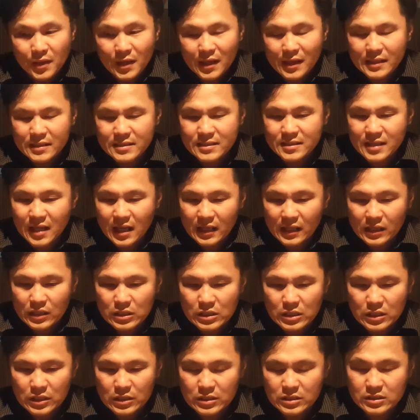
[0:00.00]
It's that
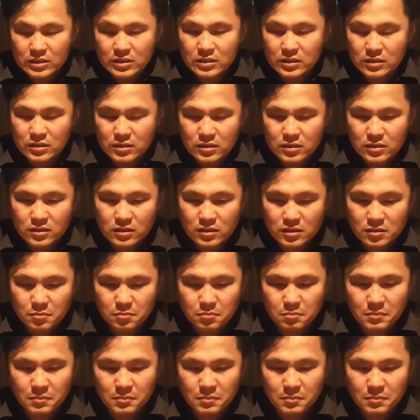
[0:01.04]
it's just this